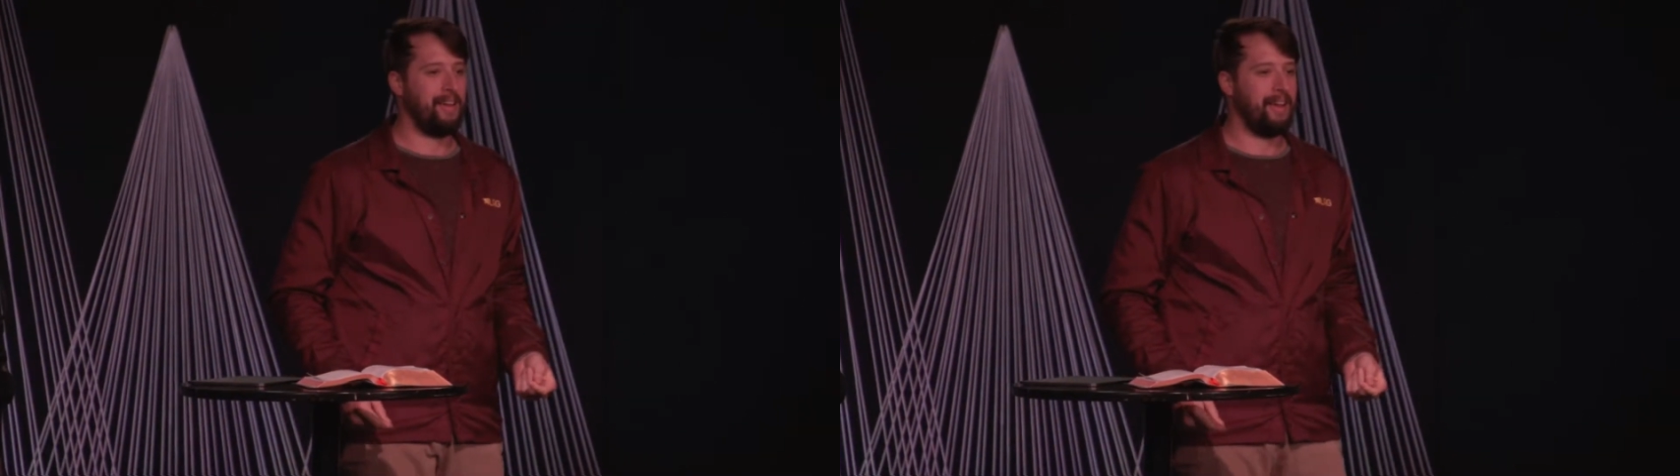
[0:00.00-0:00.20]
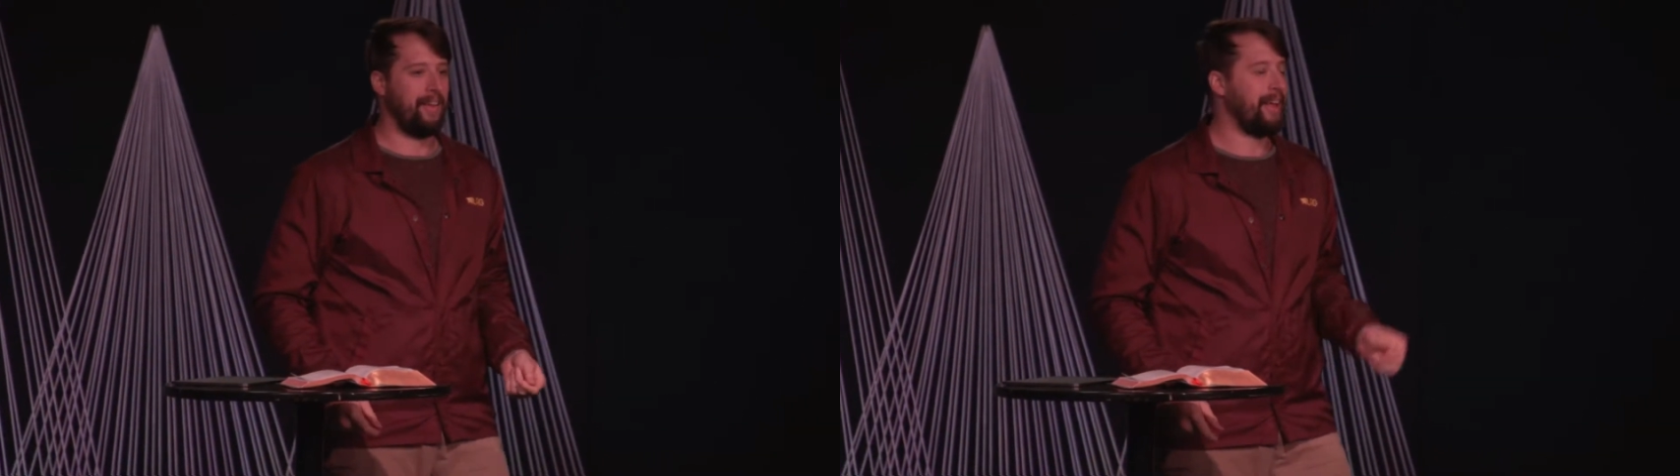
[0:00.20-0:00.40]

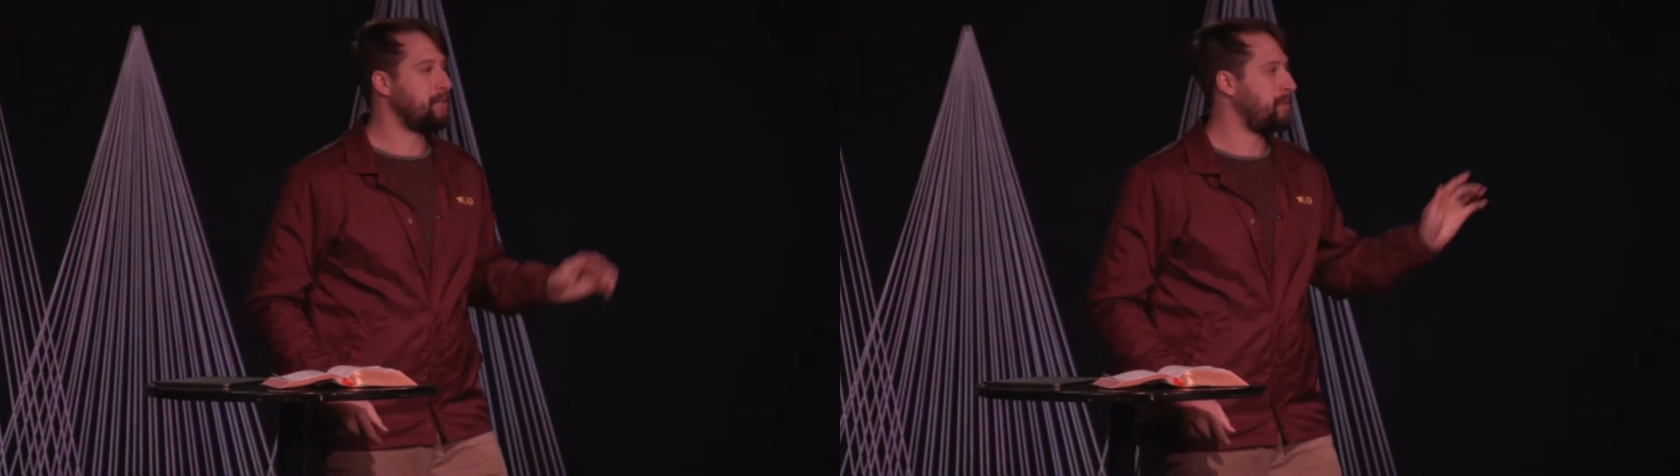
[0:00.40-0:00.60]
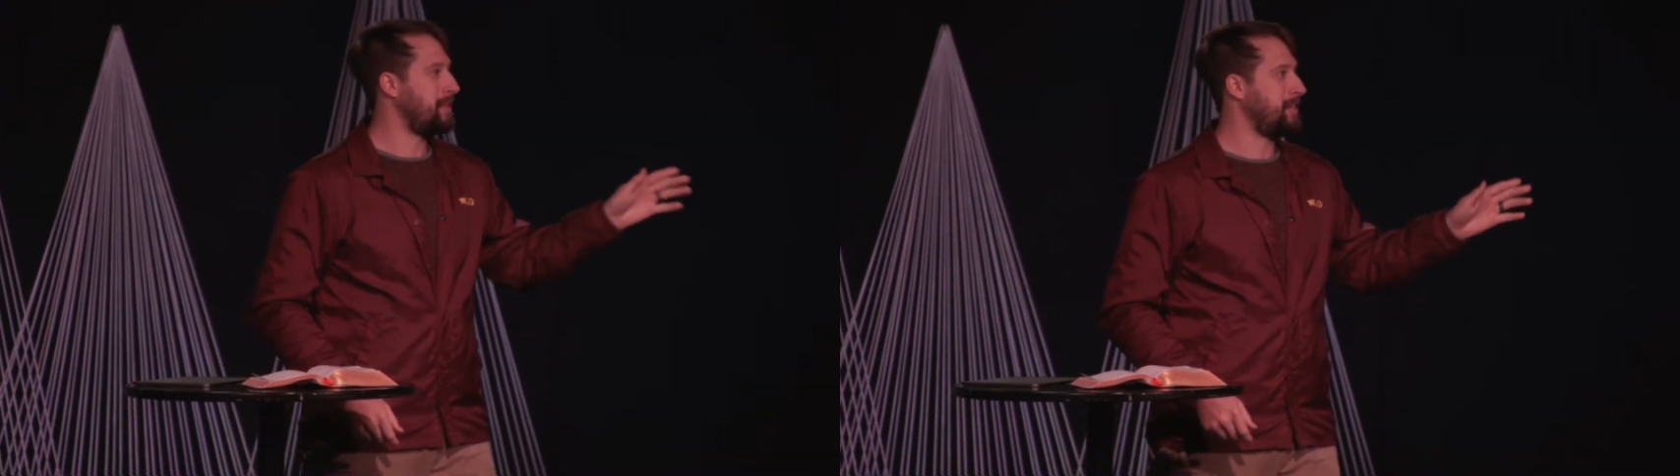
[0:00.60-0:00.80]
And that's
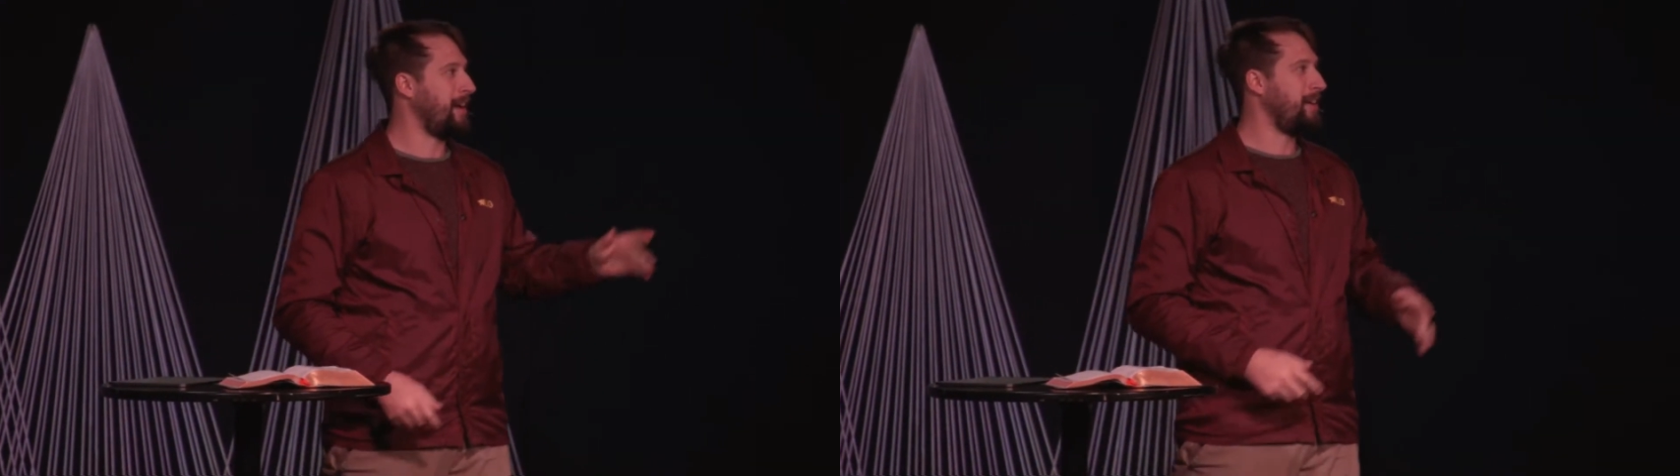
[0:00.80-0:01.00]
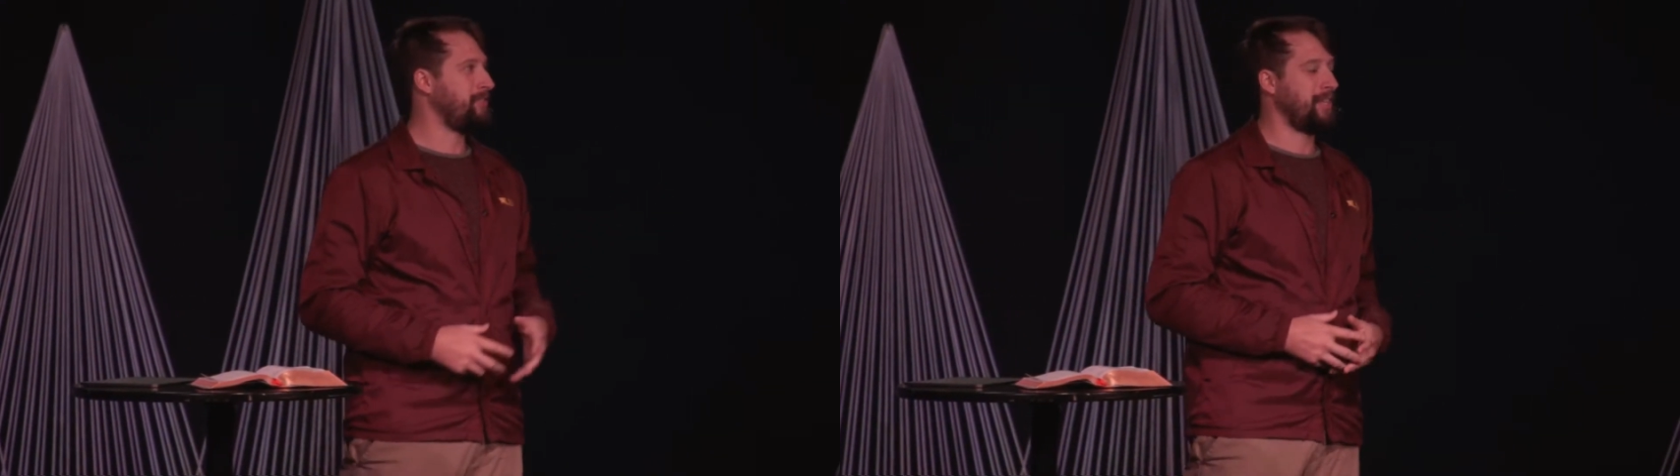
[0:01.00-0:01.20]
what the
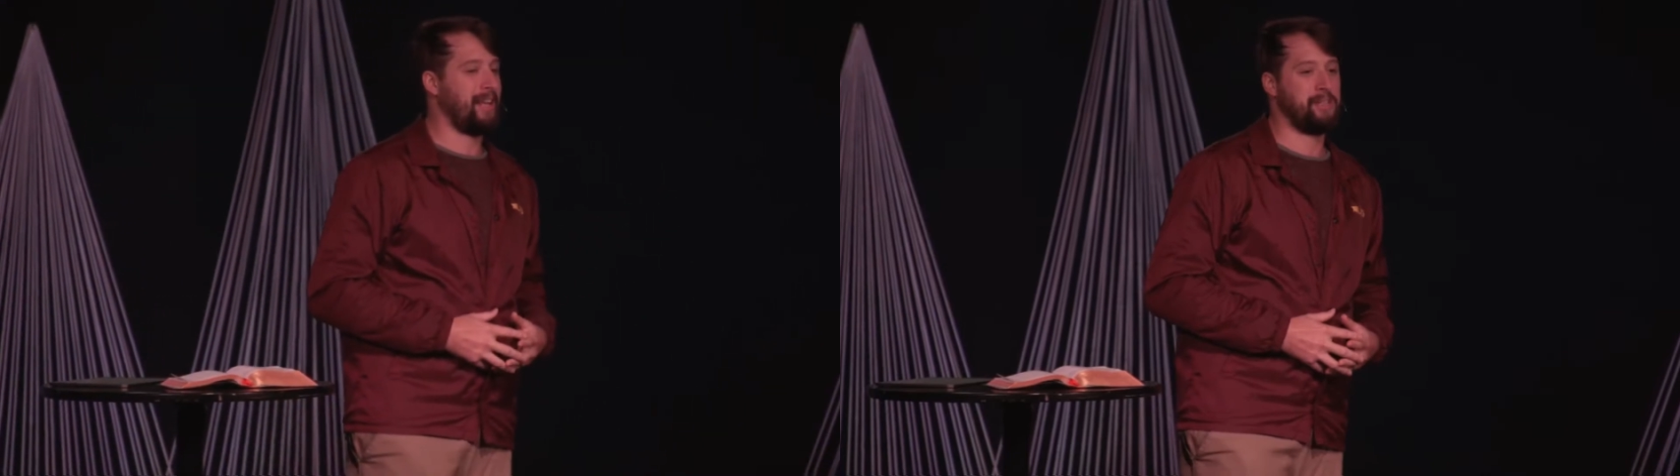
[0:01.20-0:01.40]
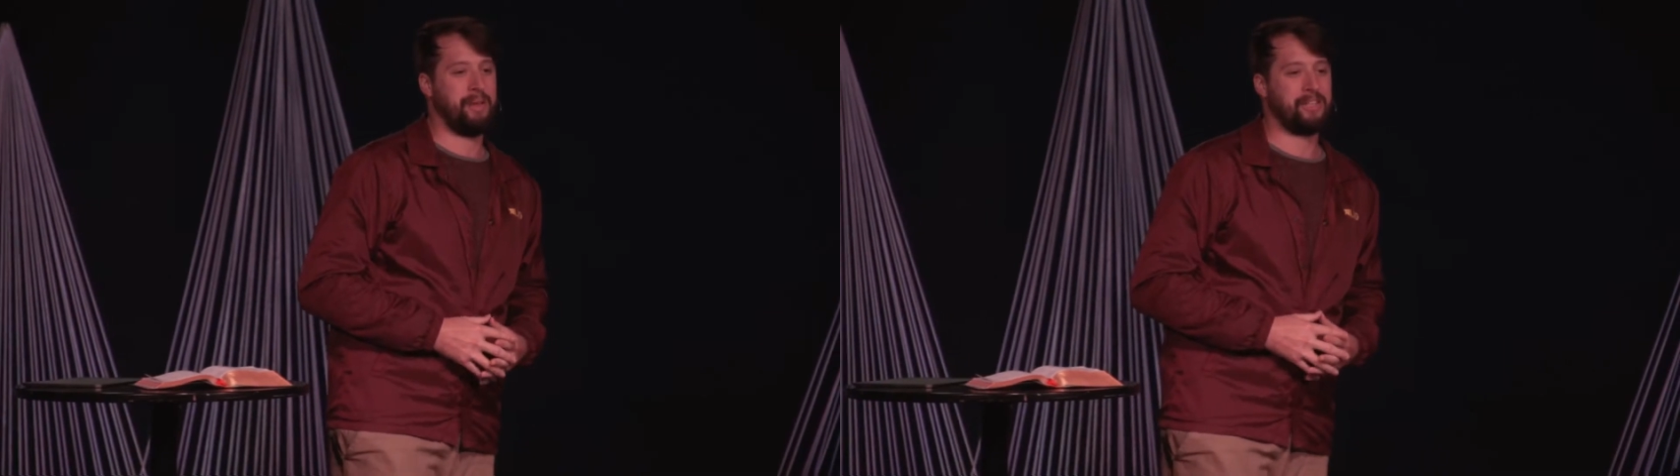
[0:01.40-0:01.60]
title of
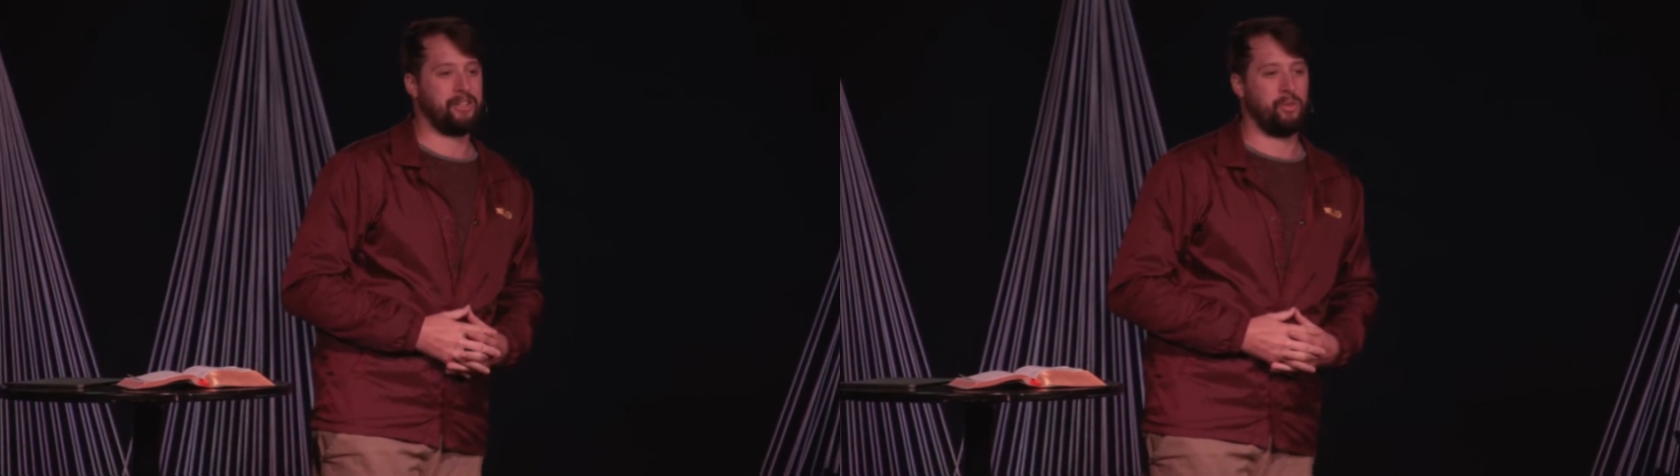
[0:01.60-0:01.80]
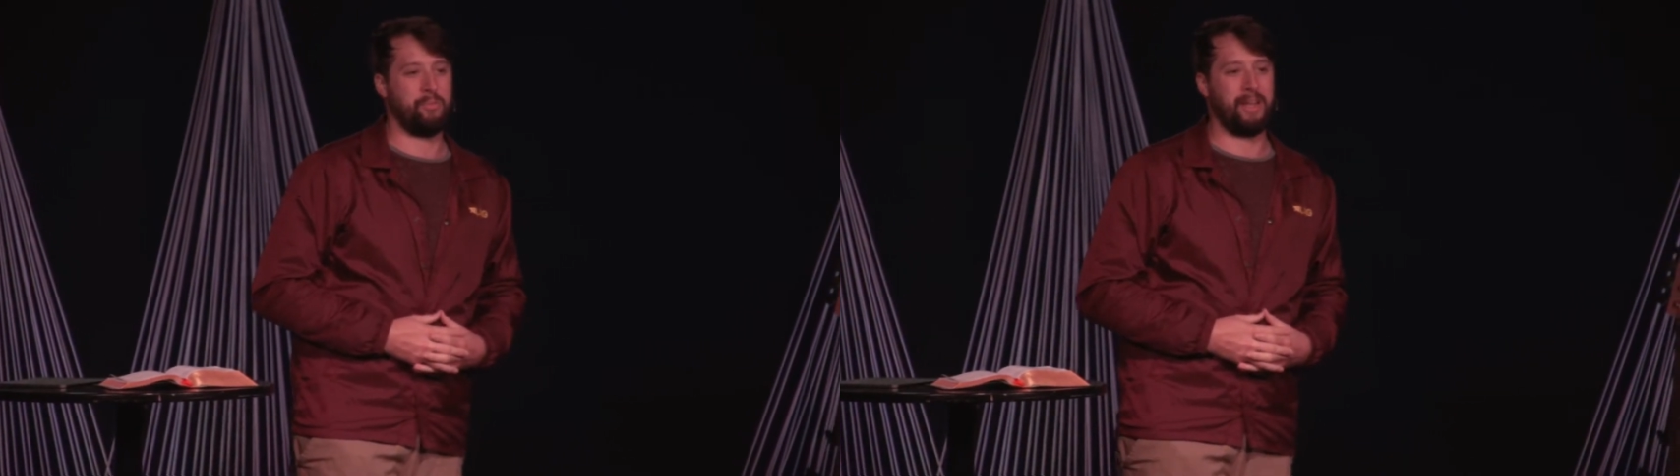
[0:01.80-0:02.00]
today's message
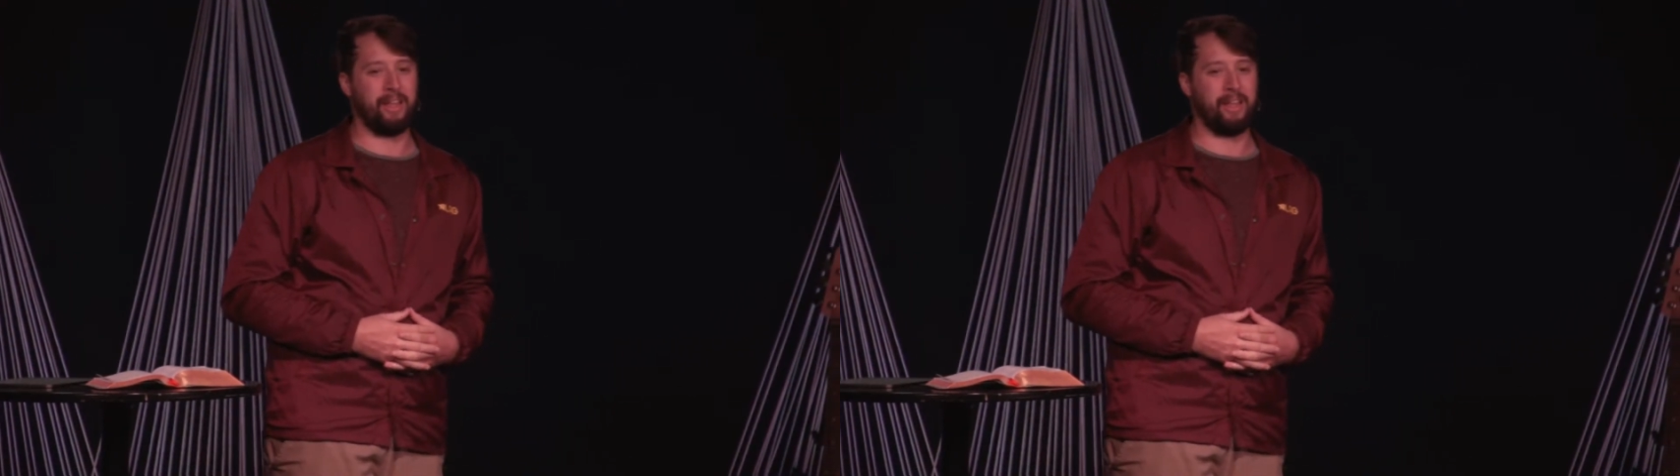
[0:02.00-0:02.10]
will be,